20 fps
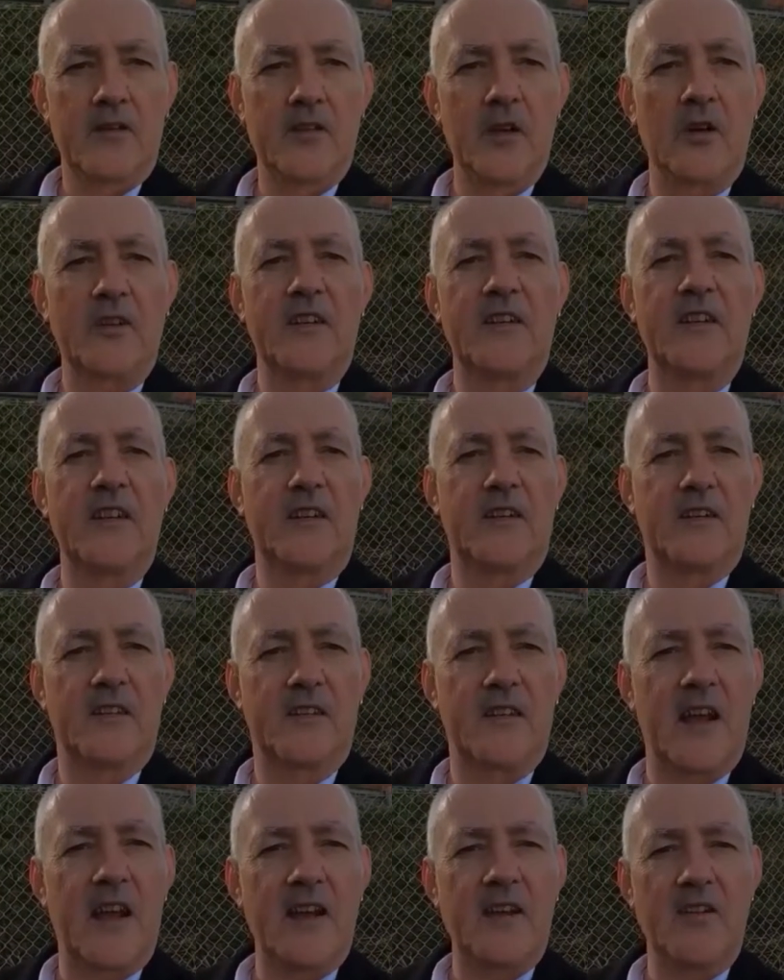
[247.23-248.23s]
Dr.
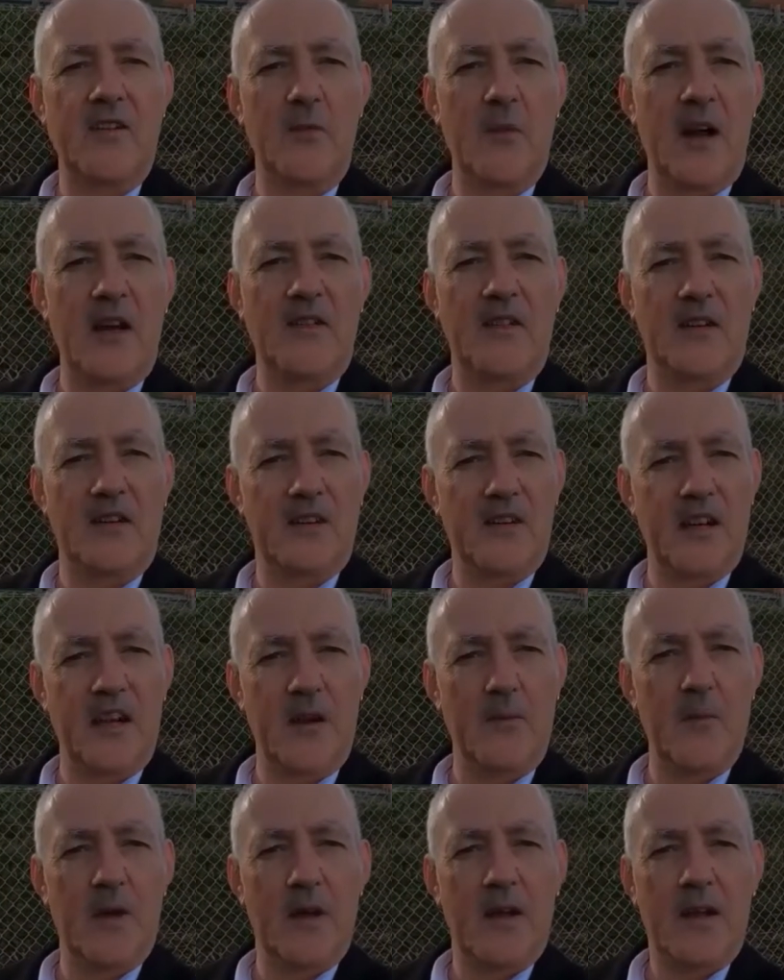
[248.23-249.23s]
Dix and his amazing
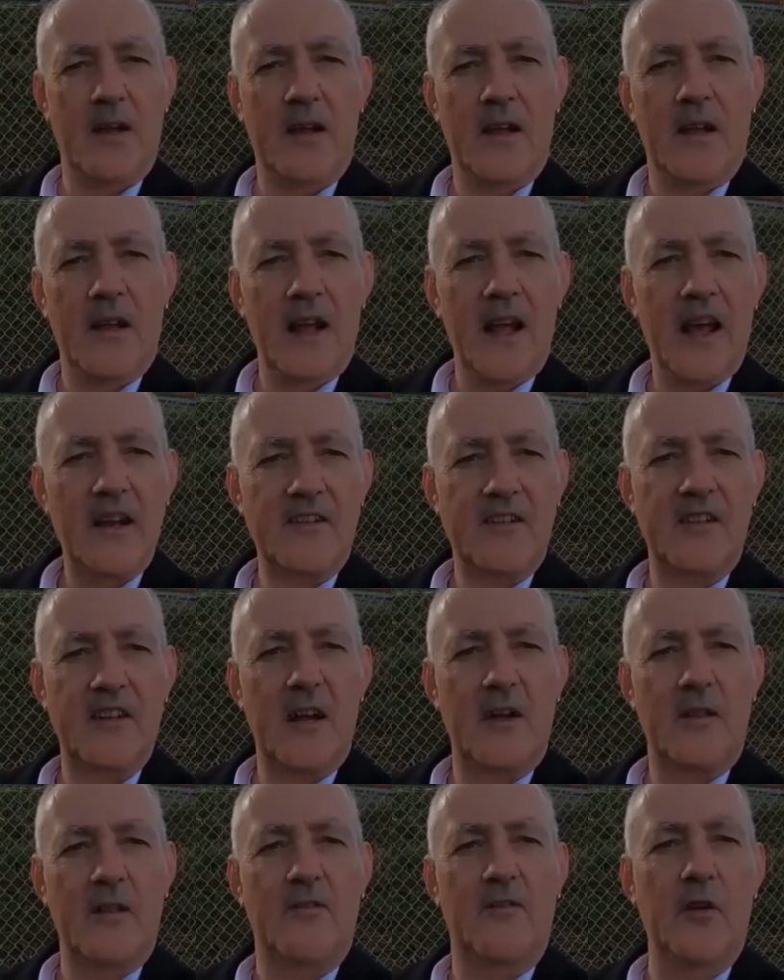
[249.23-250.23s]
team hatched
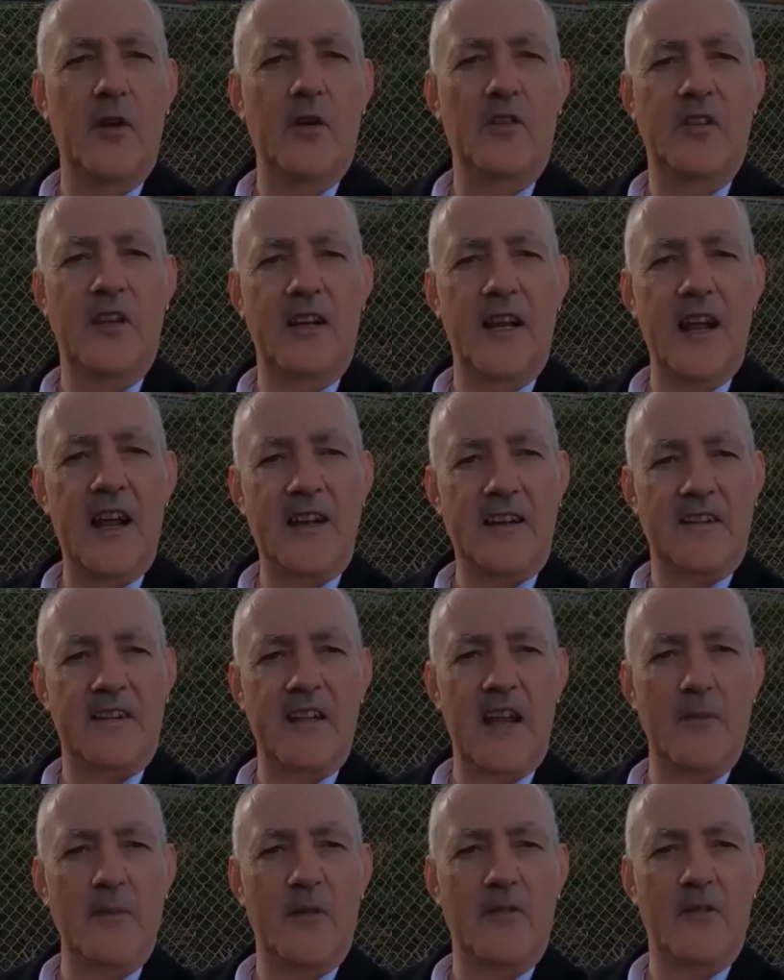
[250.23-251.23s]
out the first Atlantic
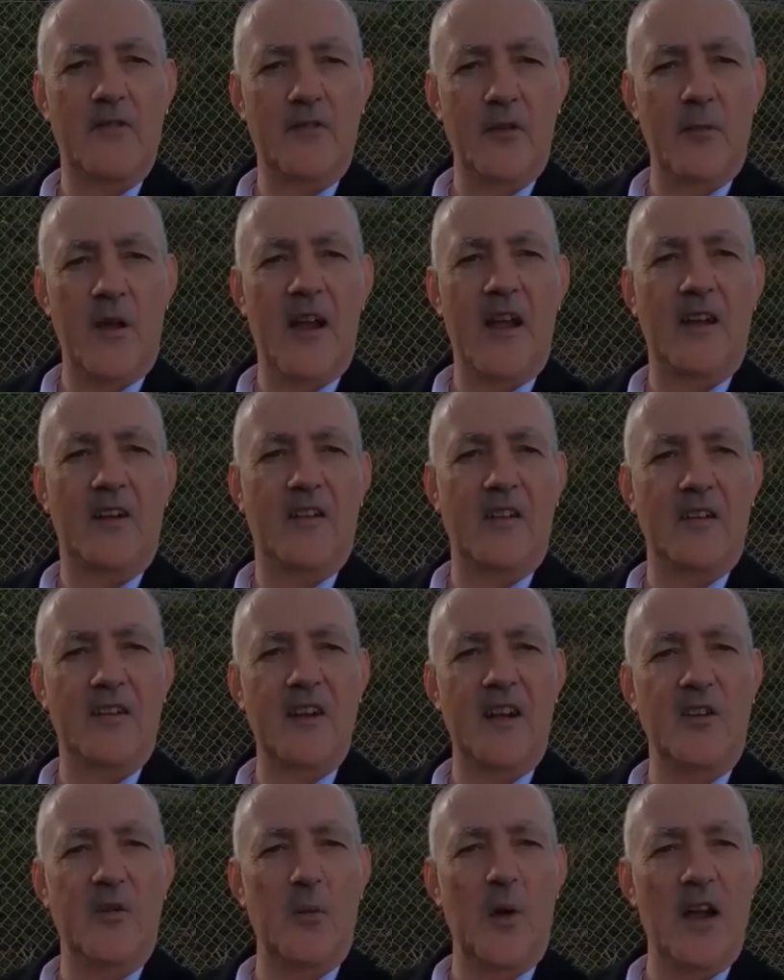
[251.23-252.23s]
salmon from eggs in
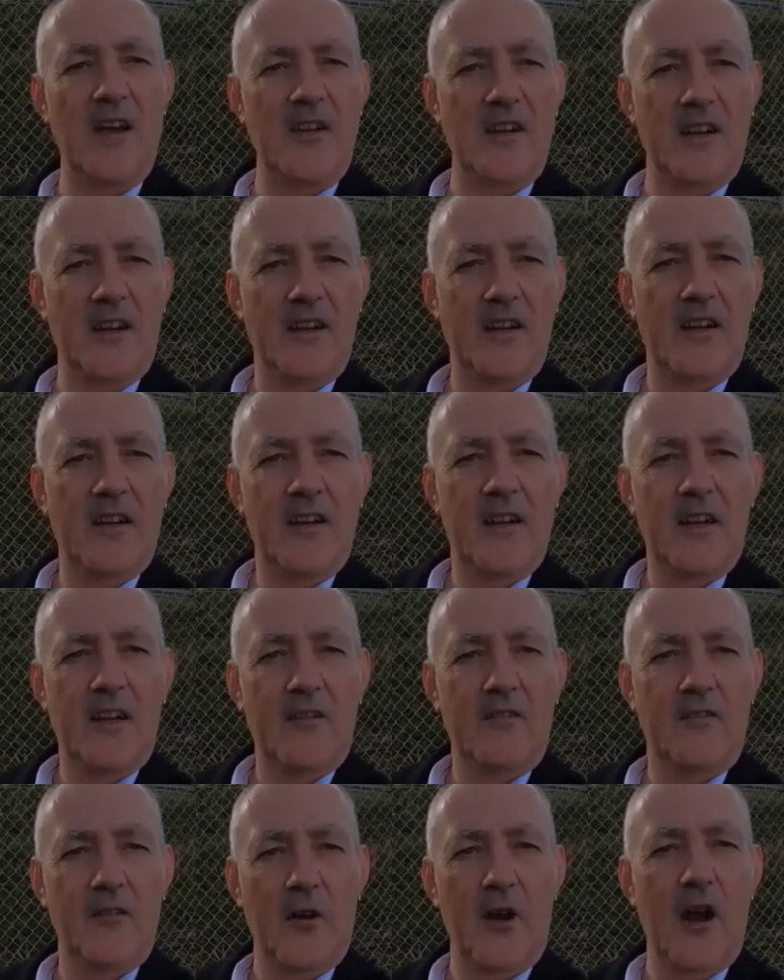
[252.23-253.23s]
Tasmania
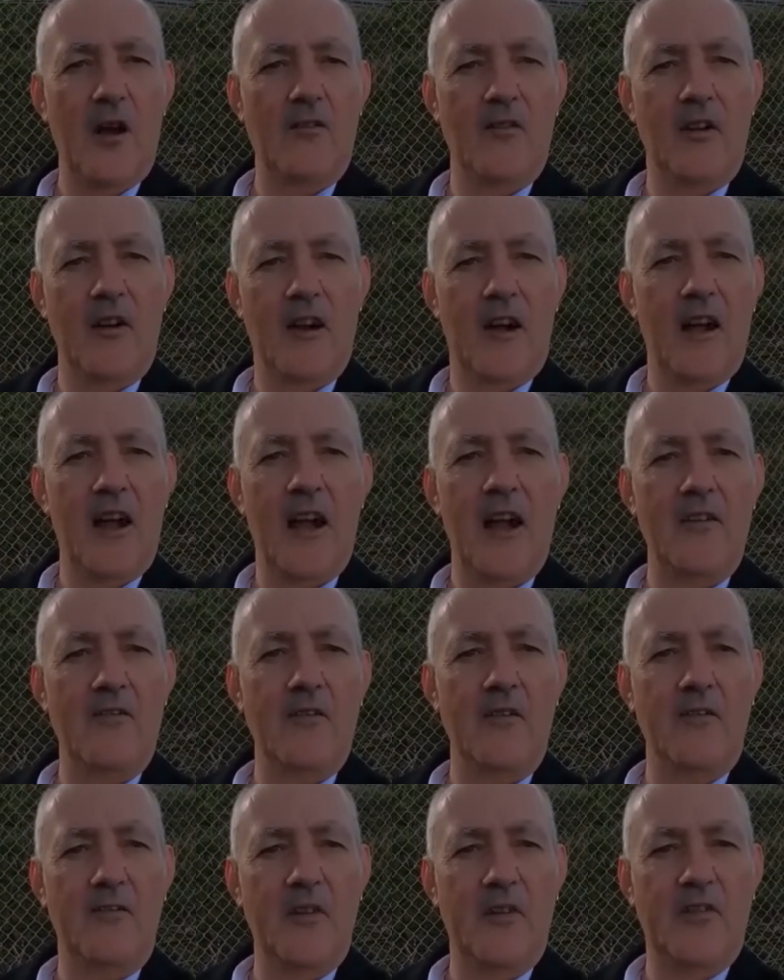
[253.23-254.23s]
for over
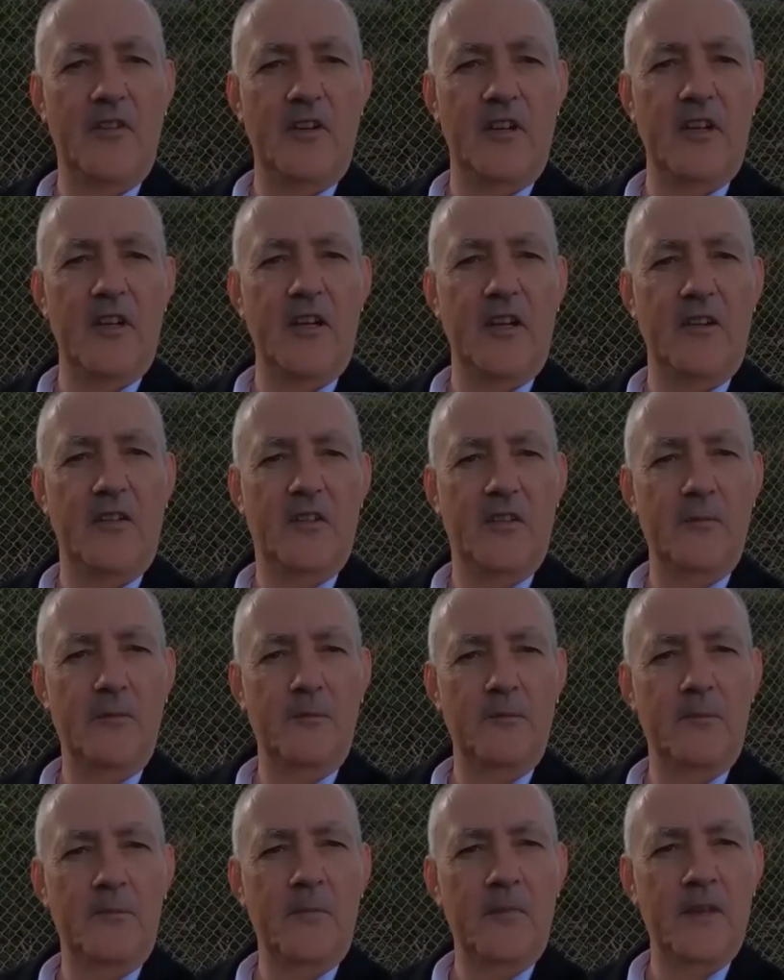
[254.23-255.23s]
150 years.
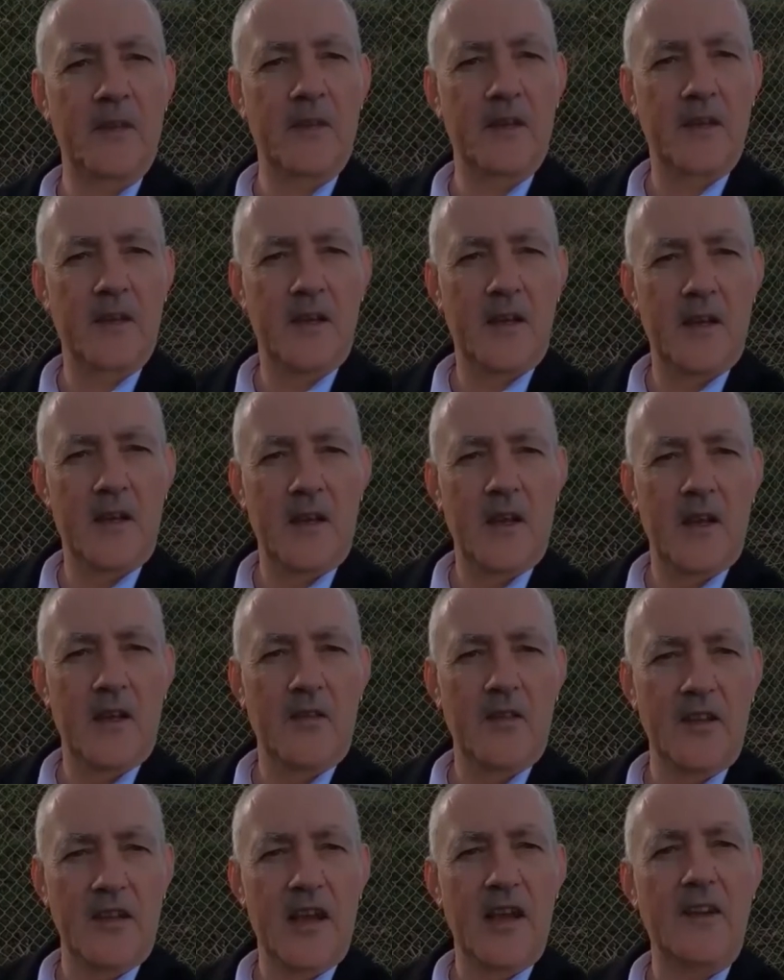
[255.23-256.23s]

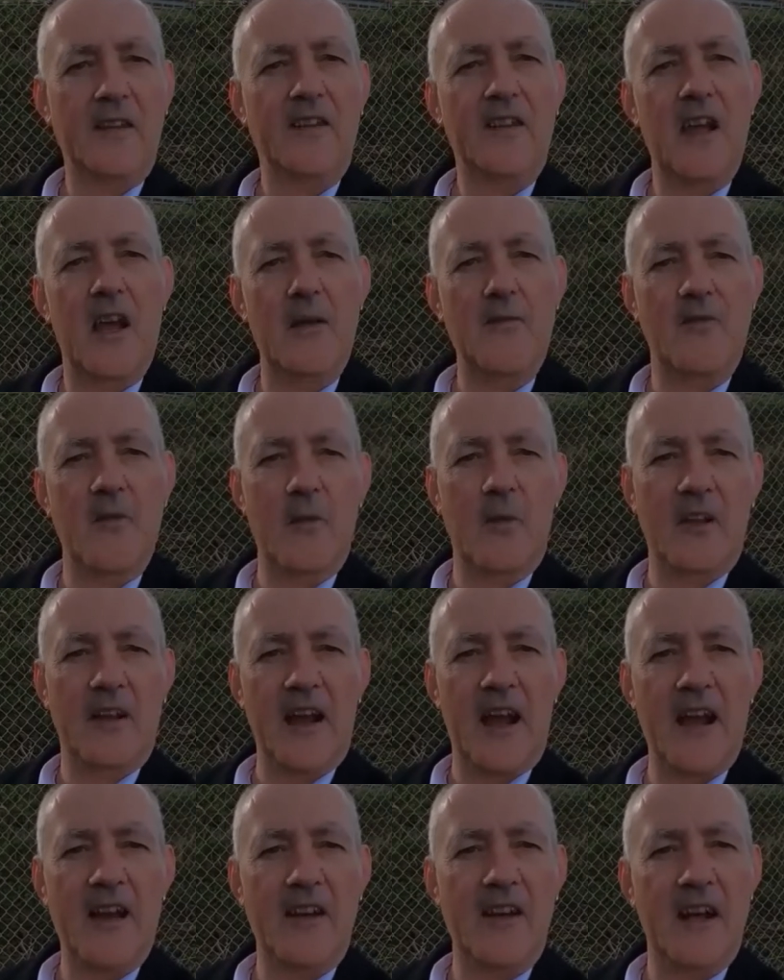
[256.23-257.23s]
The eggs came from the
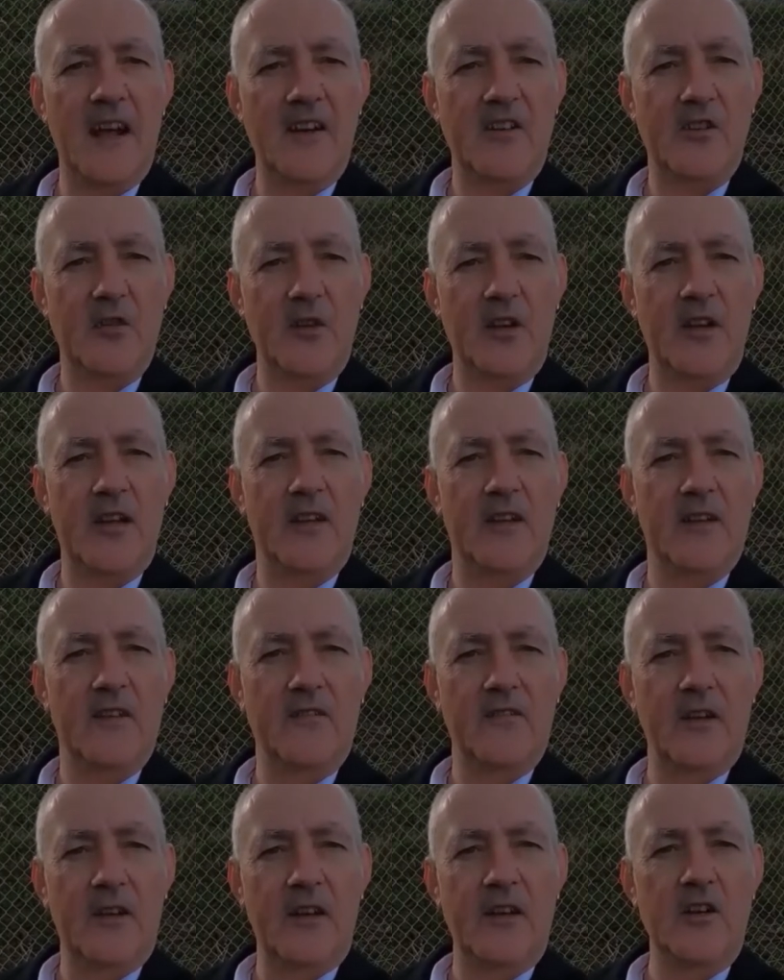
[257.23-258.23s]
Gaydon hatchery
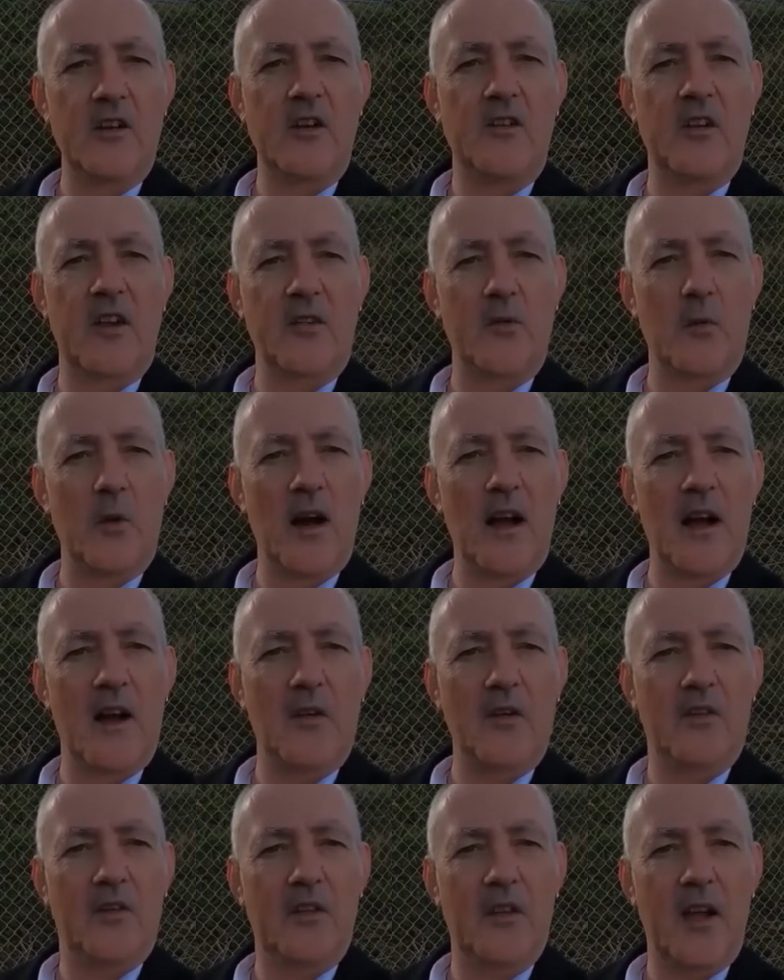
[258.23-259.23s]
in New South
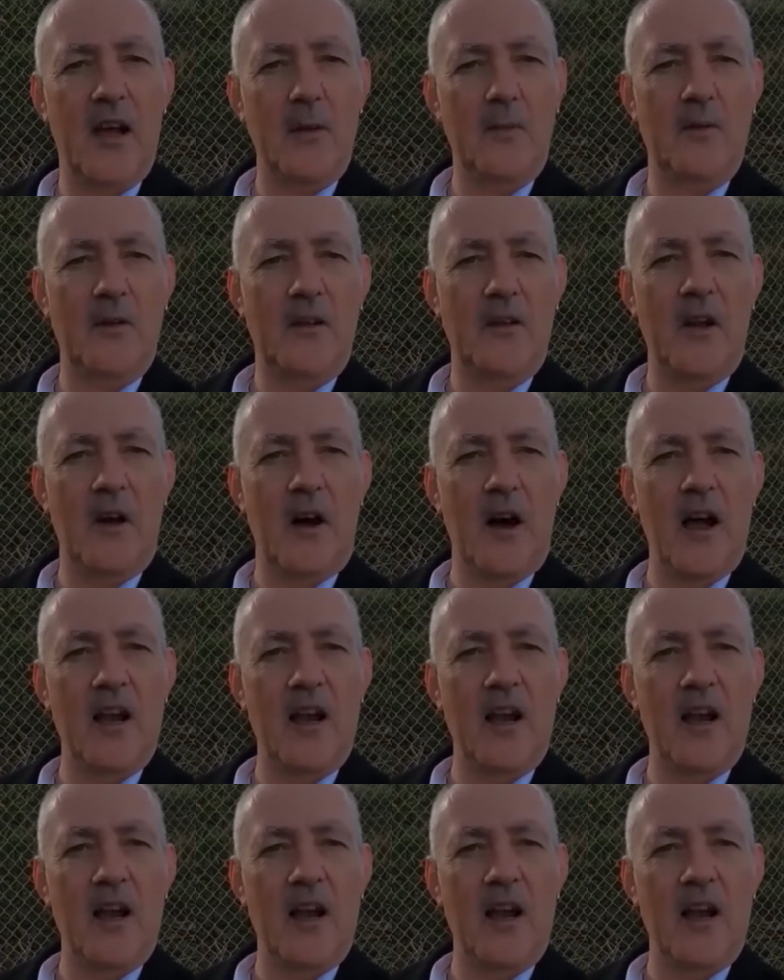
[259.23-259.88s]
Wales, up in the